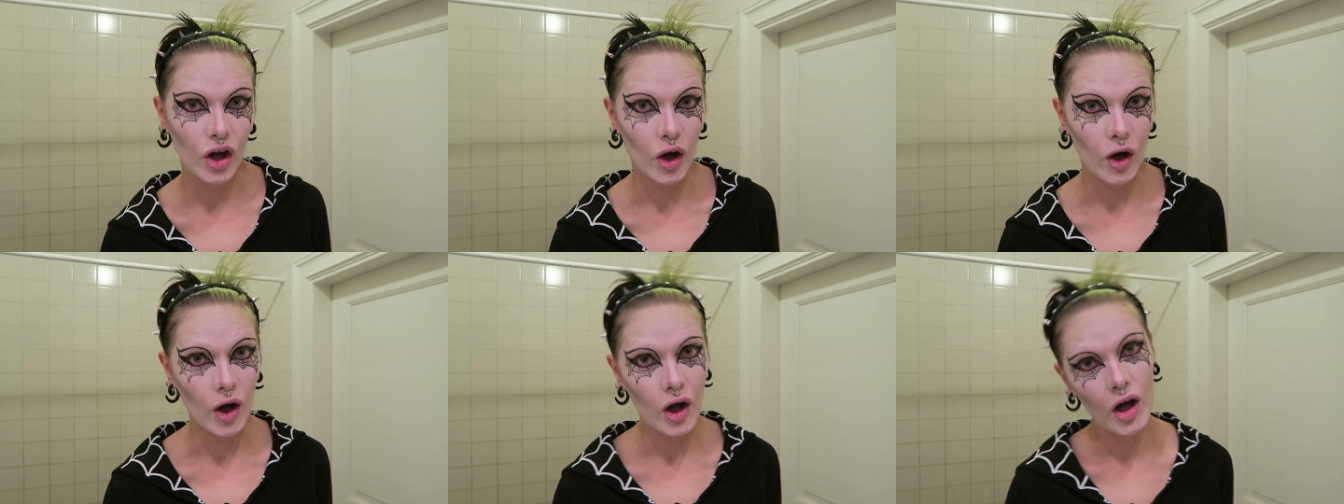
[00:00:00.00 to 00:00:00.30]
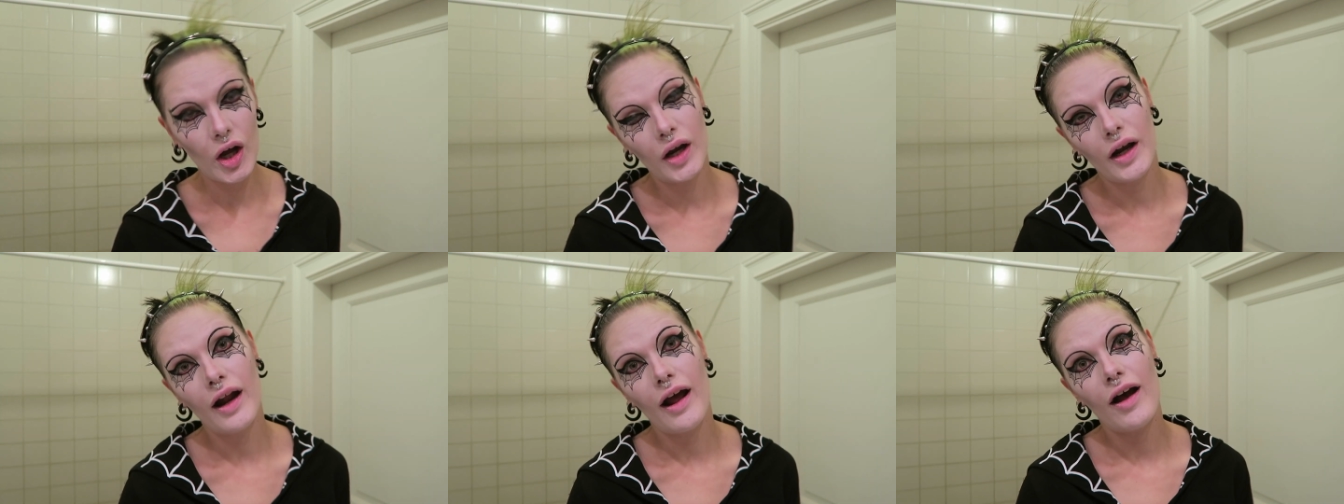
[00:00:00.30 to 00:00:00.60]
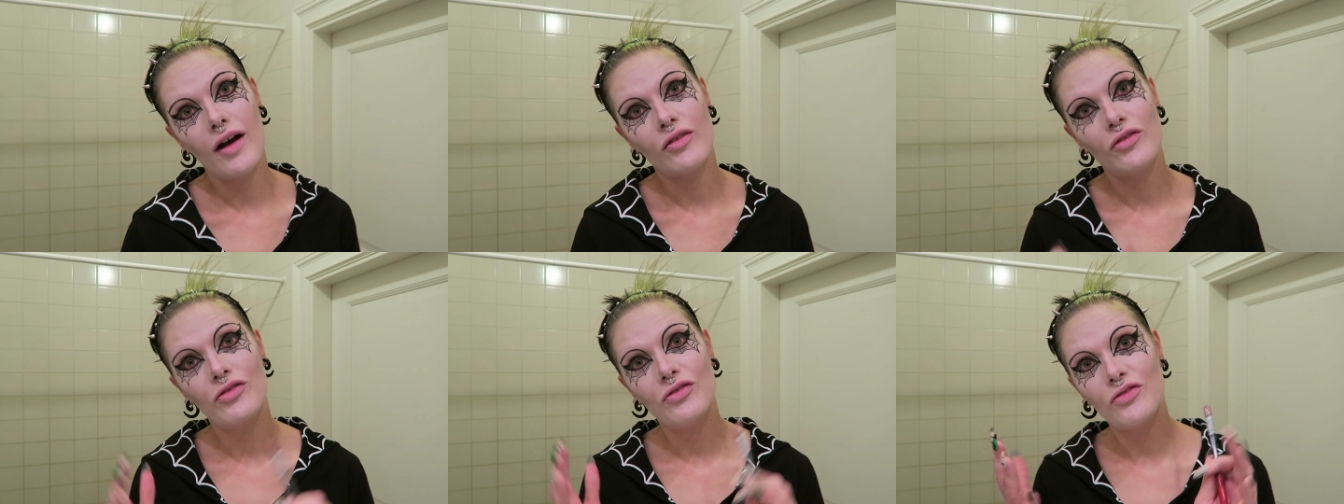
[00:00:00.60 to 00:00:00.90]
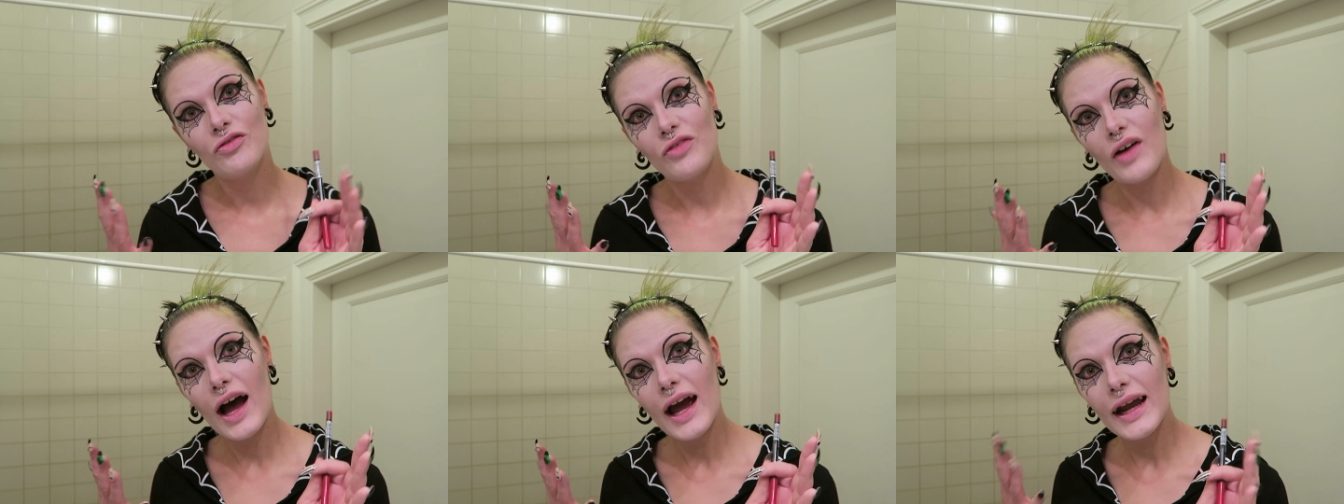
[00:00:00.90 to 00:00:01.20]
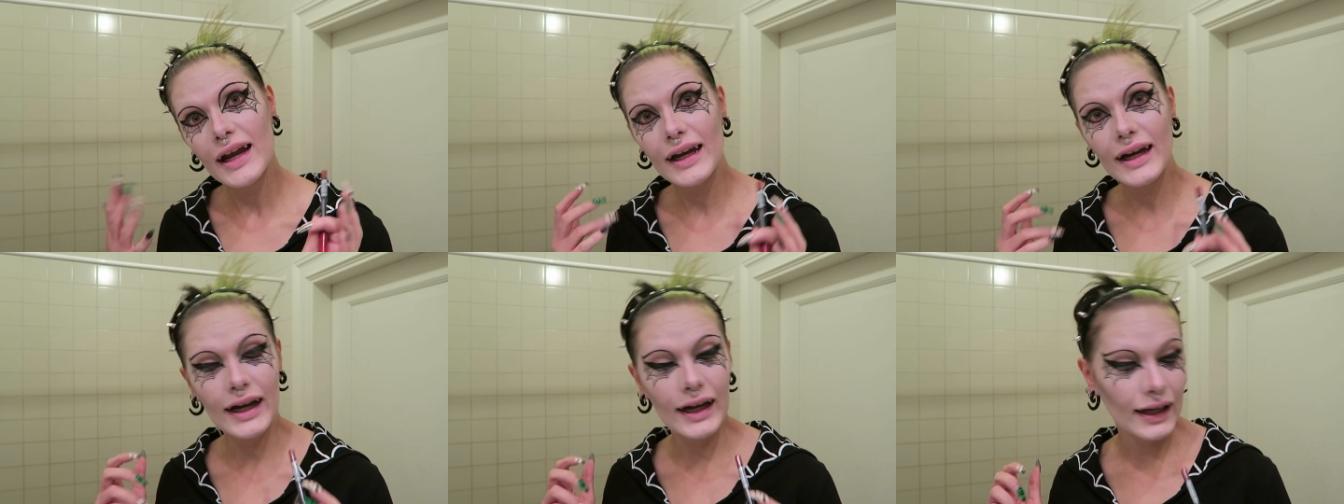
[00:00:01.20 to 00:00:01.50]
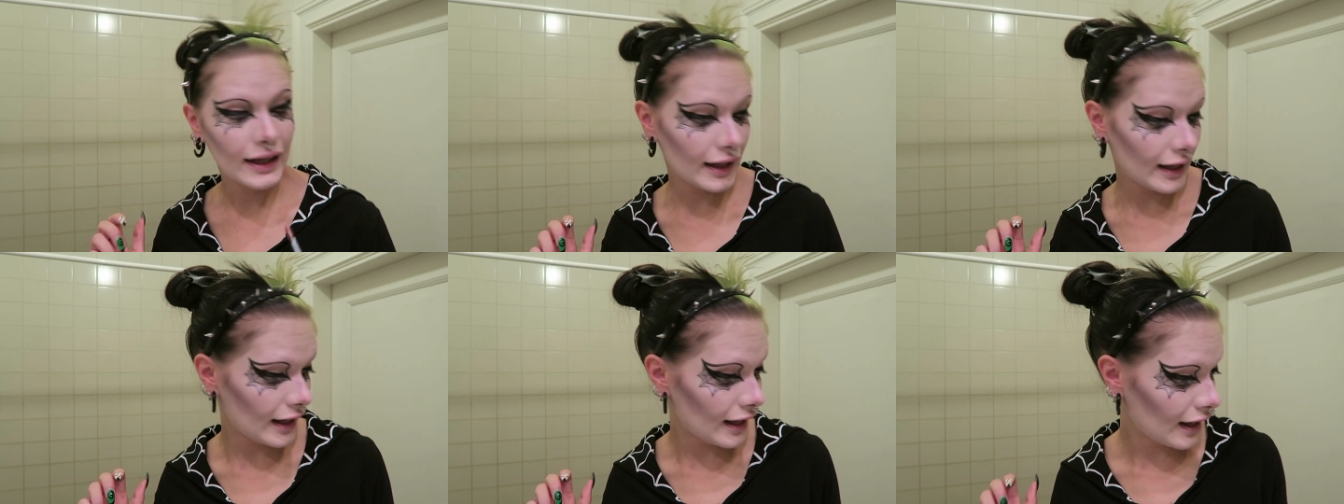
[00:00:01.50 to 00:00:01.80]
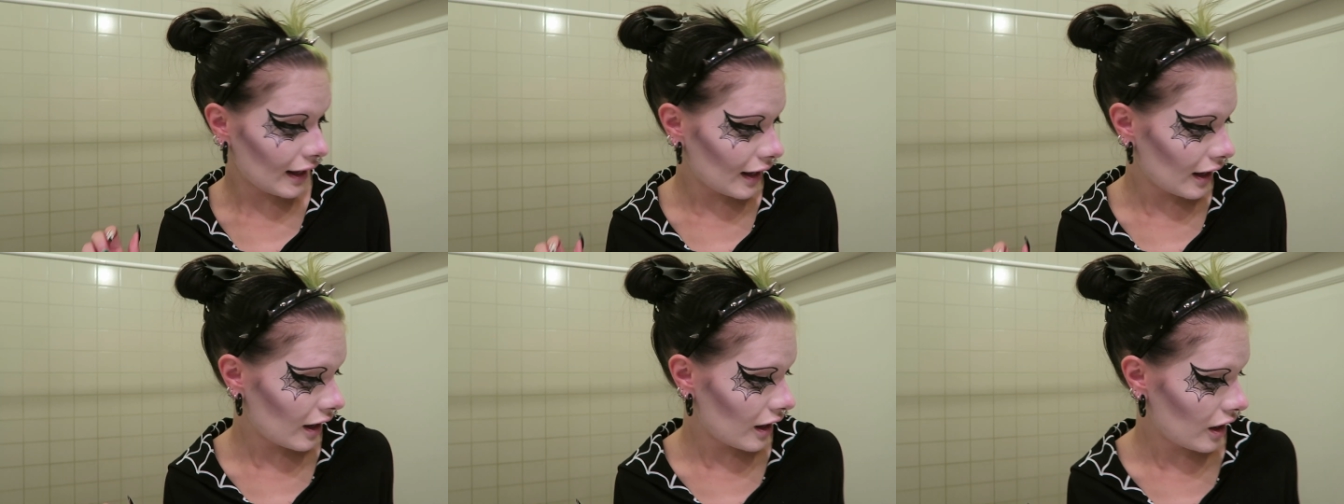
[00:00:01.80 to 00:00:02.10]
gonna
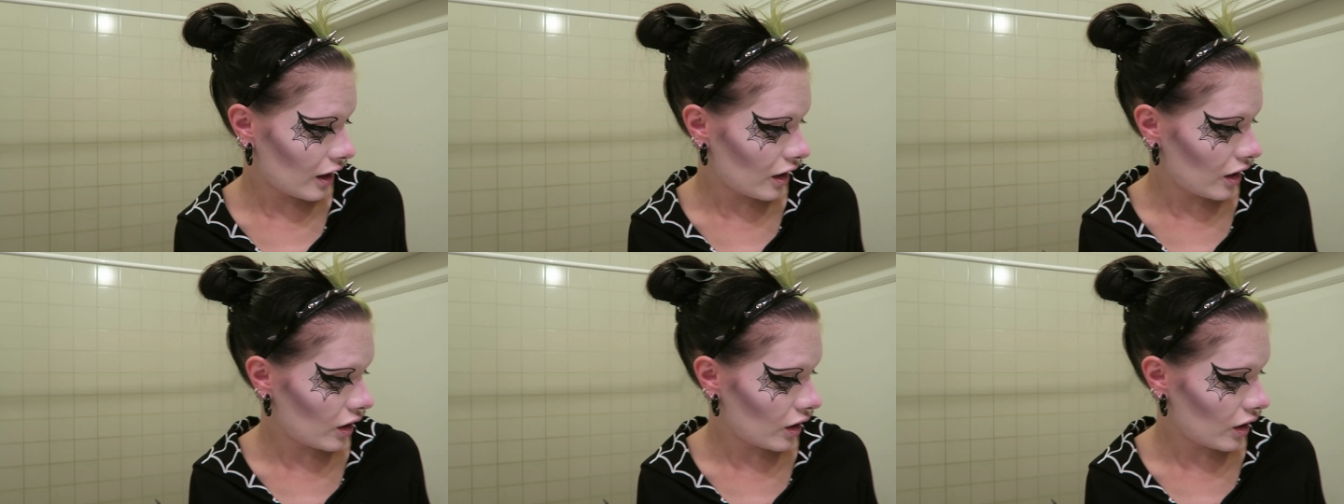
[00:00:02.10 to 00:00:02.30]
finally